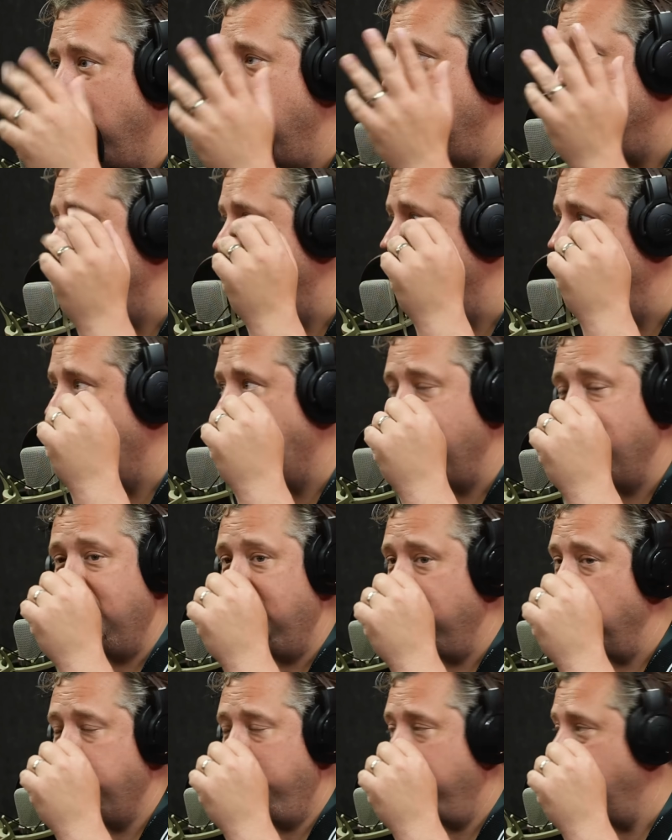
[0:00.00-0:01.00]
world, I'm going to play for
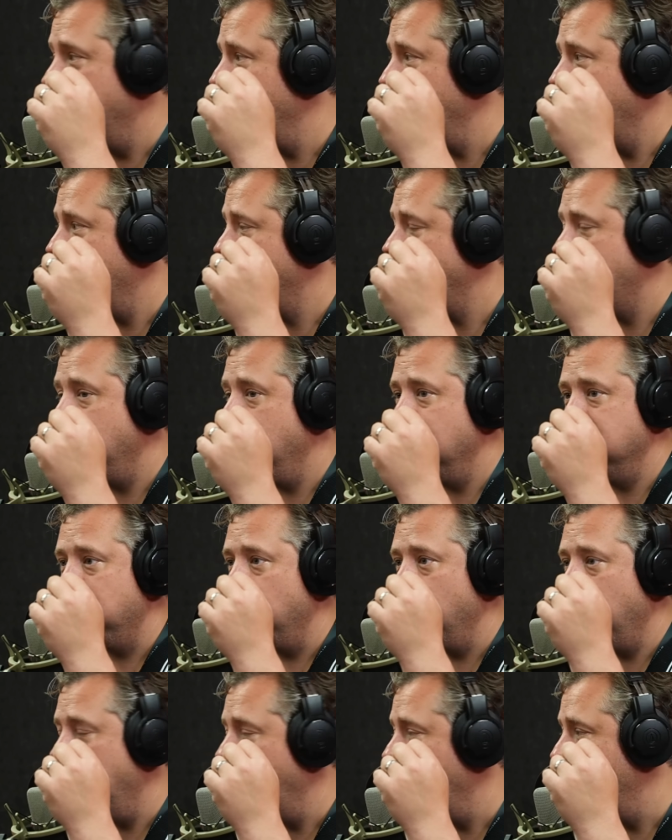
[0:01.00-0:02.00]
Liverpool for the next 2 years
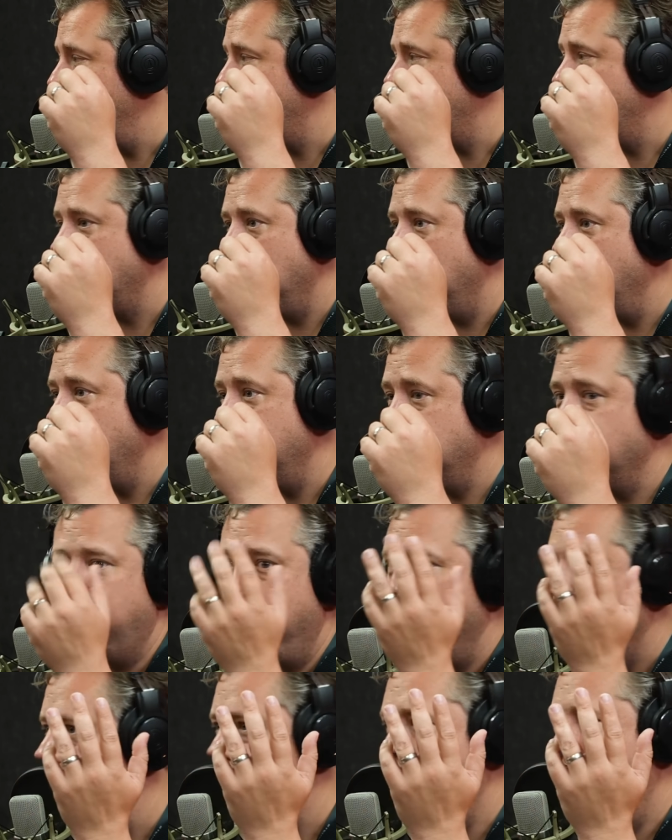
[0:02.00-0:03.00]
and win loads of trophies.
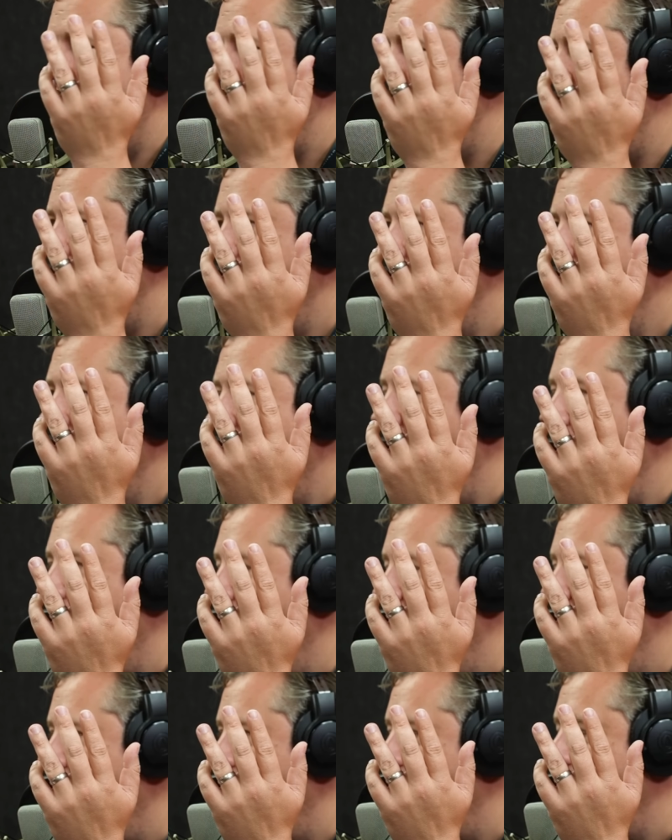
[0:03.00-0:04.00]
Fucking brilliant.
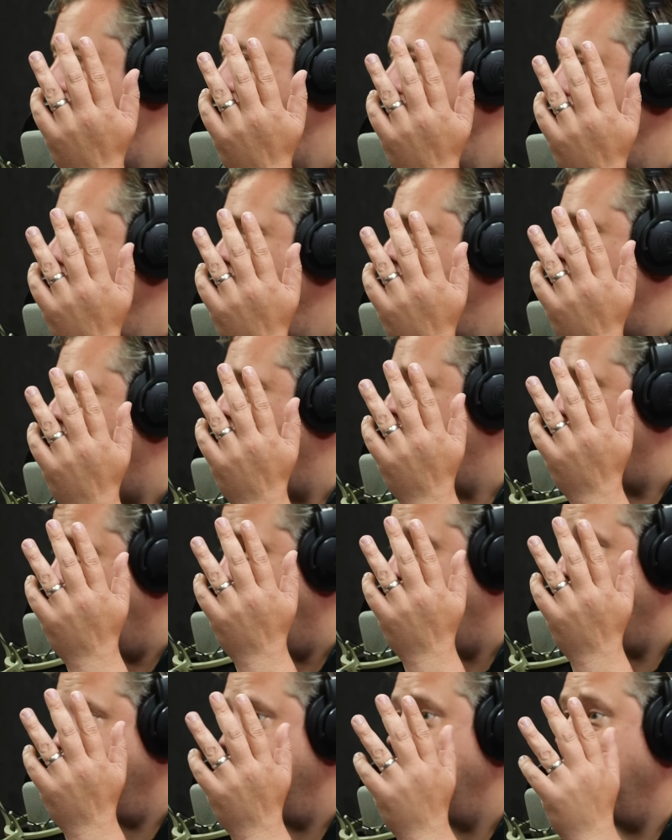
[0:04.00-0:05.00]
And
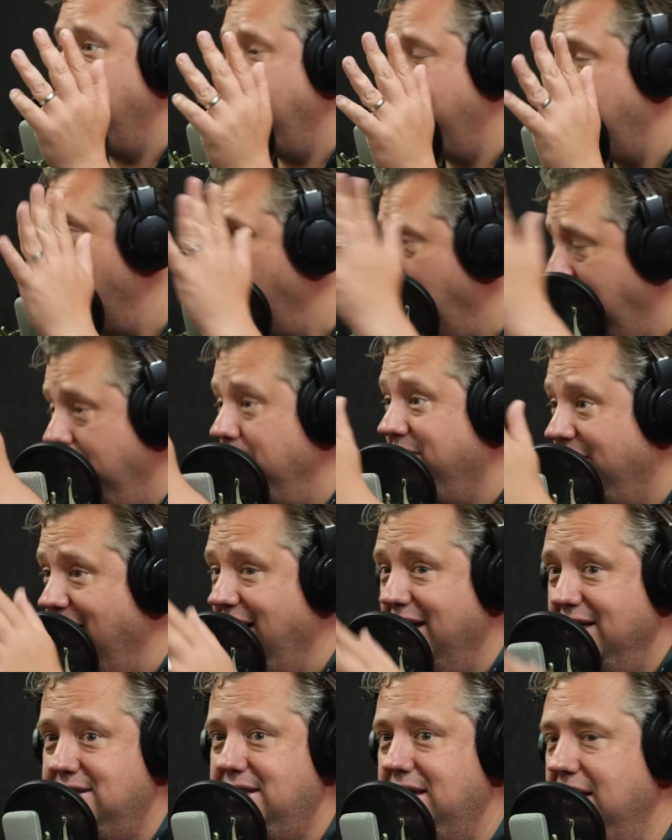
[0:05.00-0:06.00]
then when I'm
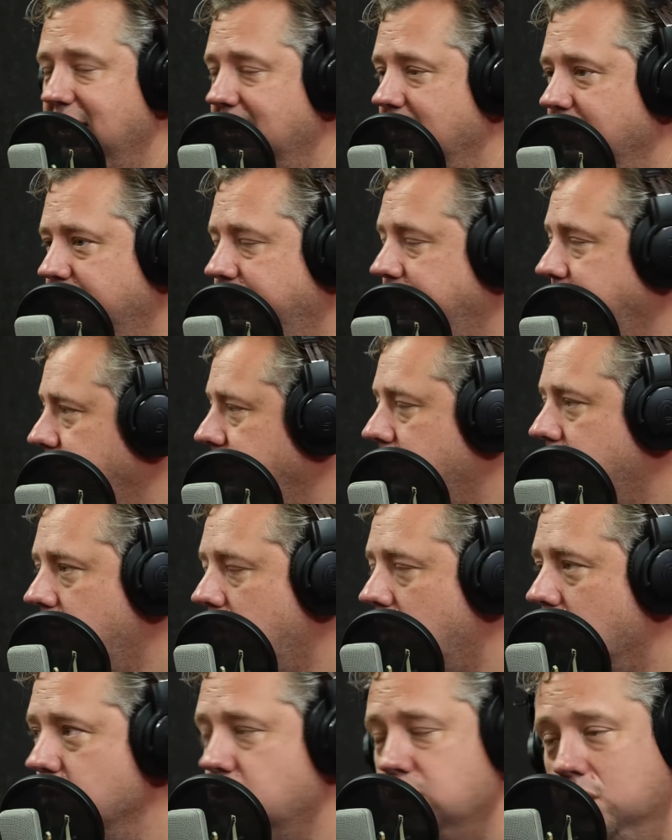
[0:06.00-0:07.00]
30,
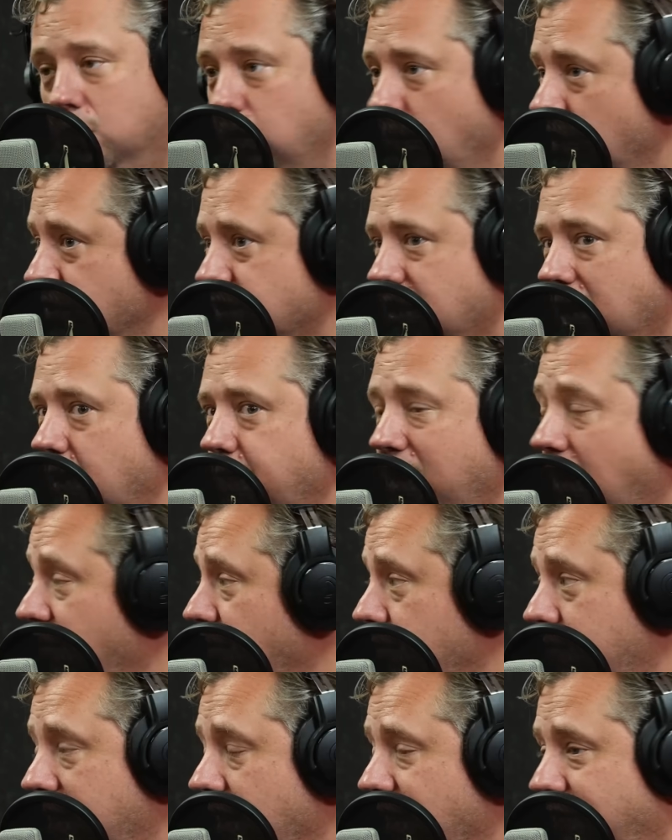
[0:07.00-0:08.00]
someone's going to be
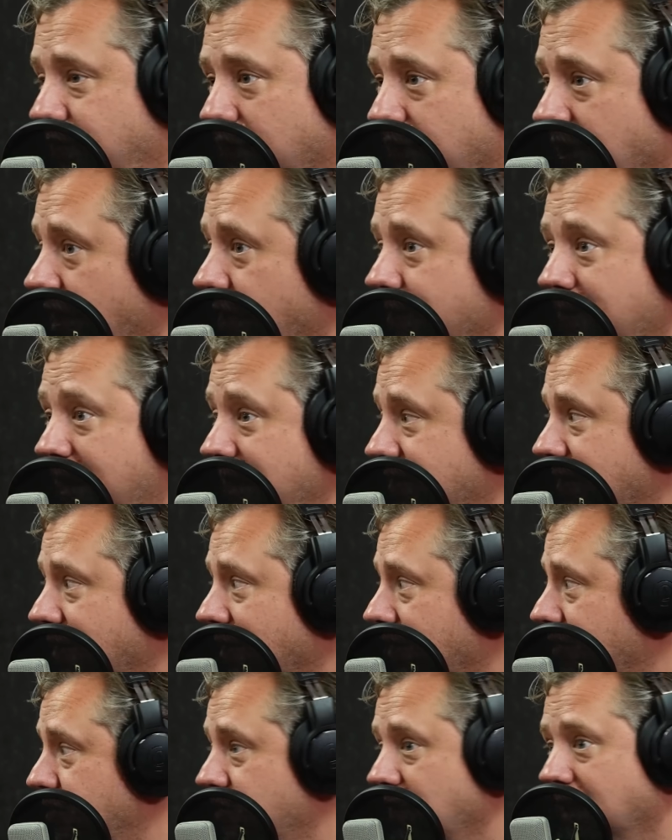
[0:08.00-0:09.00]
offering me a fucking amazing
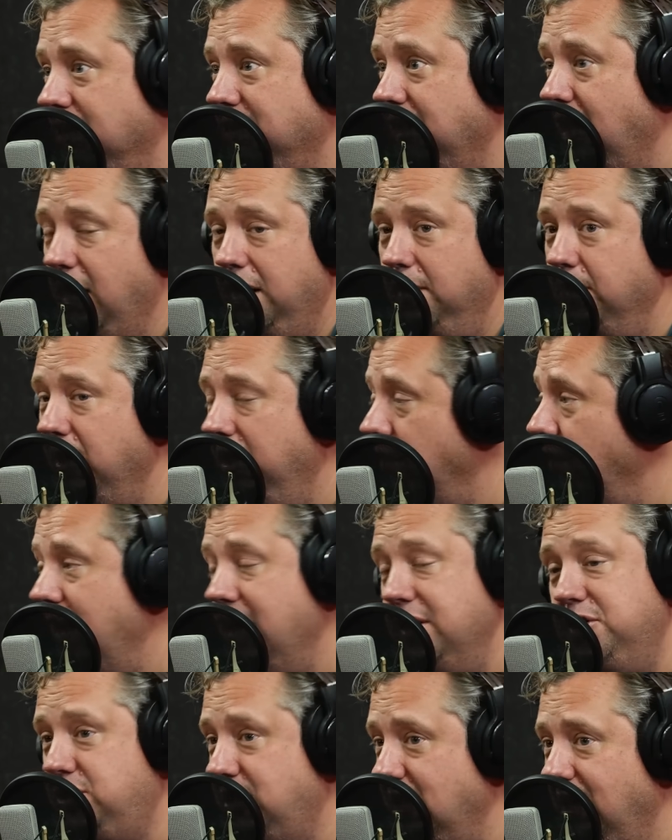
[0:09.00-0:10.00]
contract and I'm going to
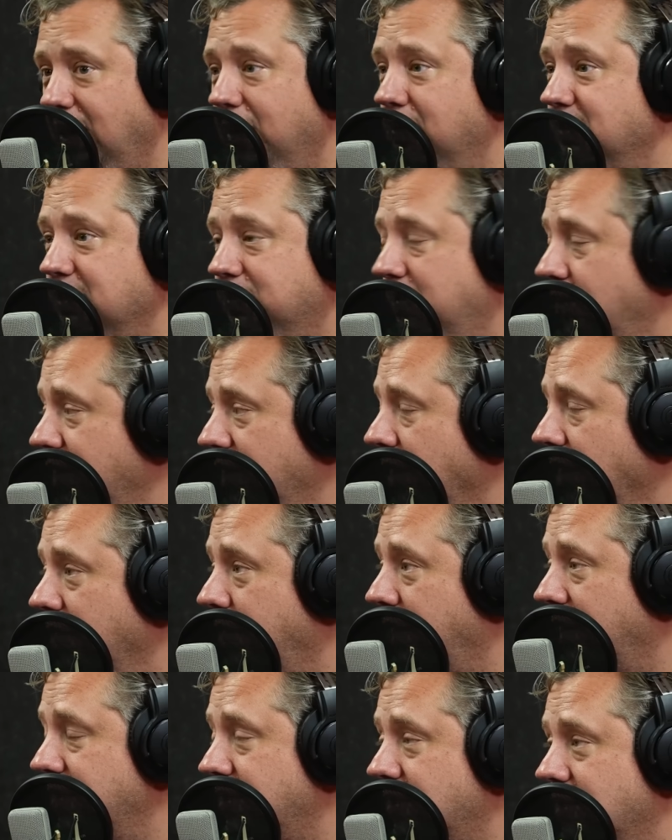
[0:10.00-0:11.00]
earn shitloads of money and
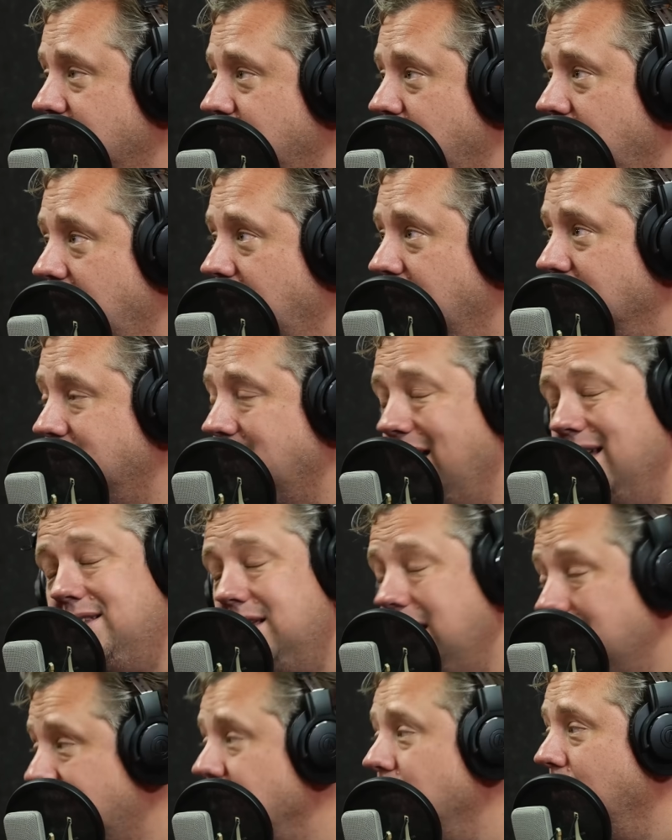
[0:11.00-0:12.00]
going to play someone else.
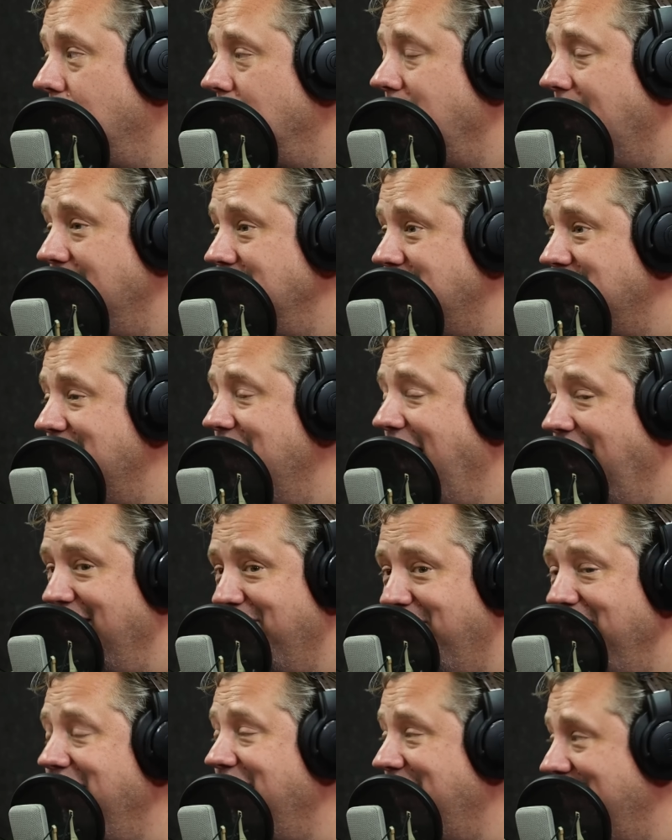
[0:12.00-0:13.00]
It's all right. And
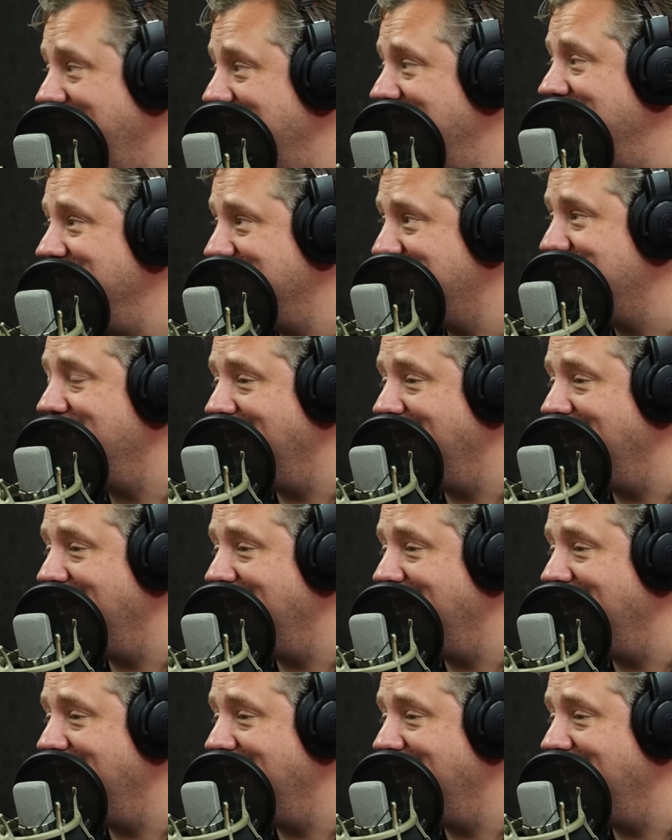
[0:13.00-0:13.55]
I think he's